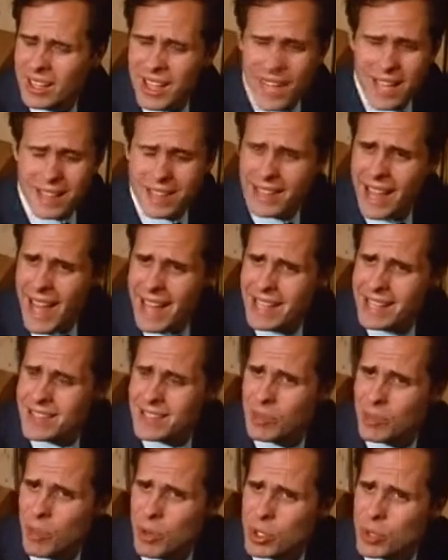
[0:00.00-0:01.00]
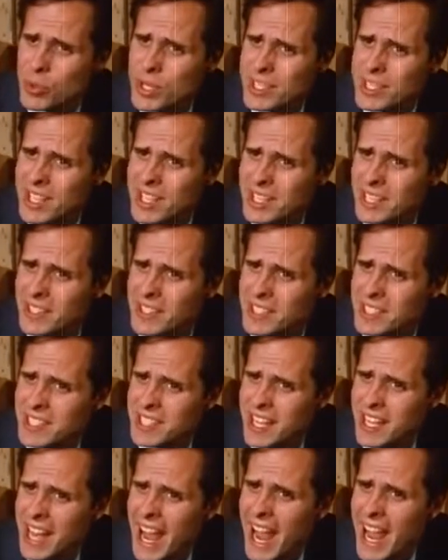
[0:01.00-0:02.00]
That, that is the most ridiculous
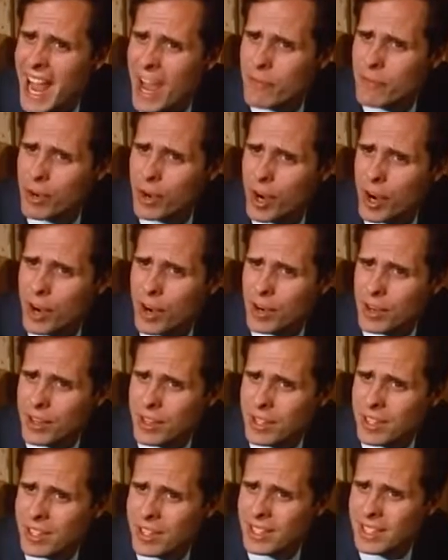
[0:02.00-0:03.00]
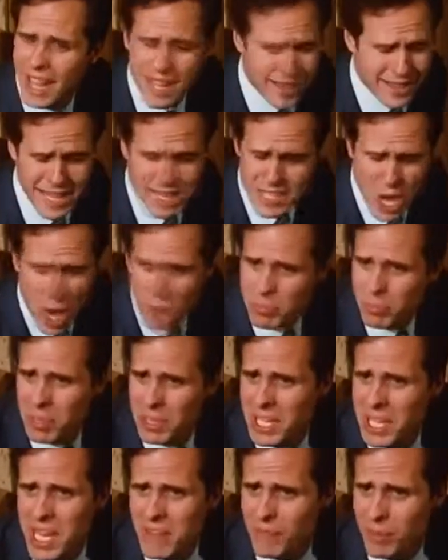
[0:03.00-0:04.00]
thing I ever heard. That, that's
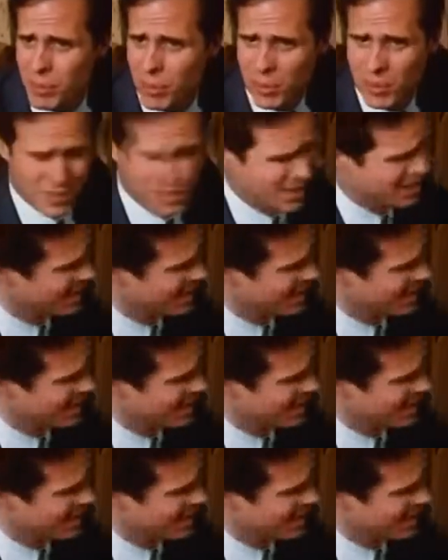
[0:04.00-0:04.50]
unbelievable.